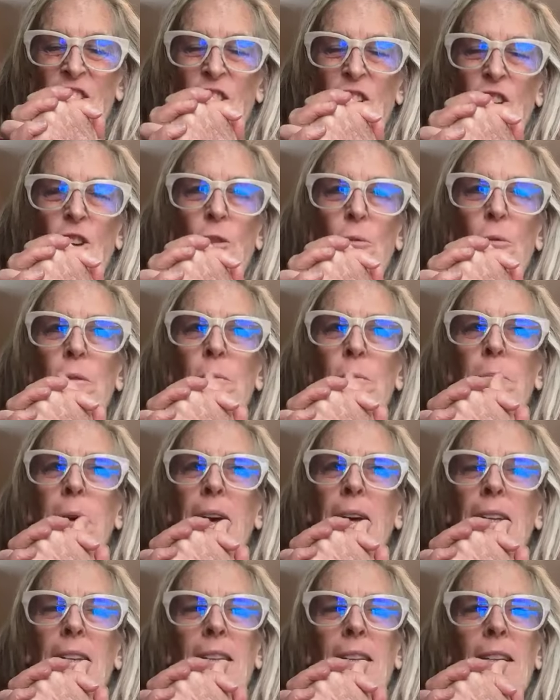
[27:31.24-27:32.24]
So you would
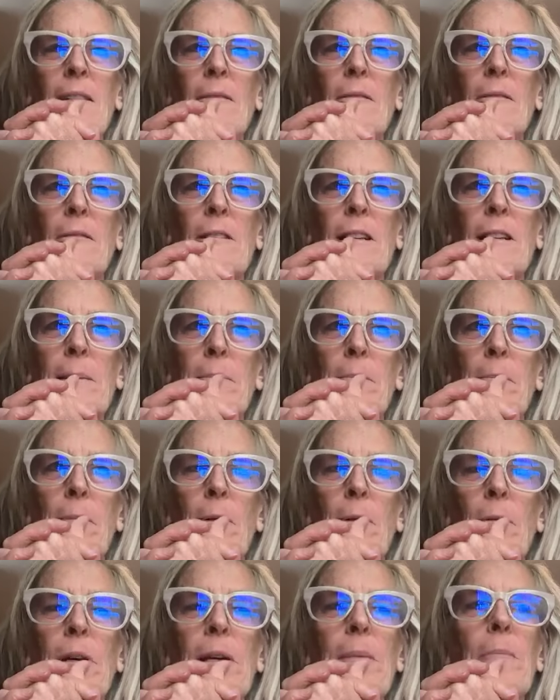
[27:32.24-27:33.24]
make the
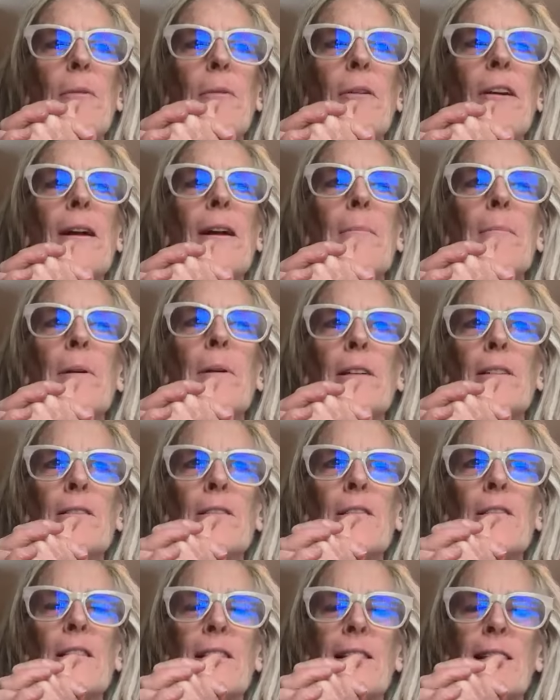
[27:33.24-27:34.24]
wheat bran
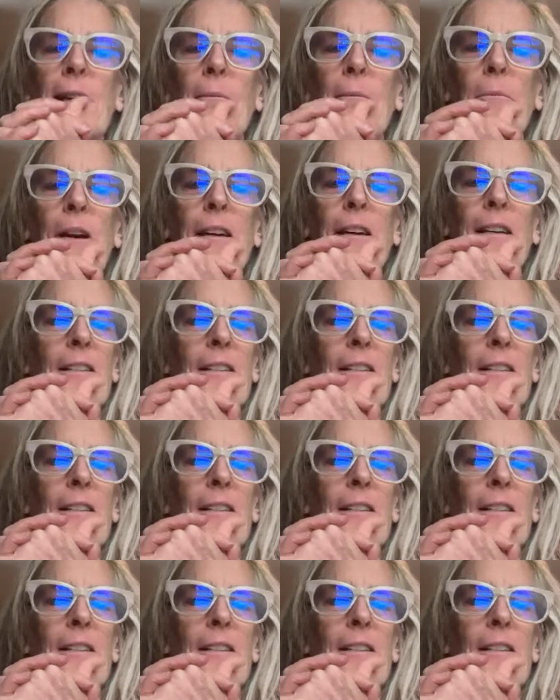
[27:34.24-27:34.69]
pickles the same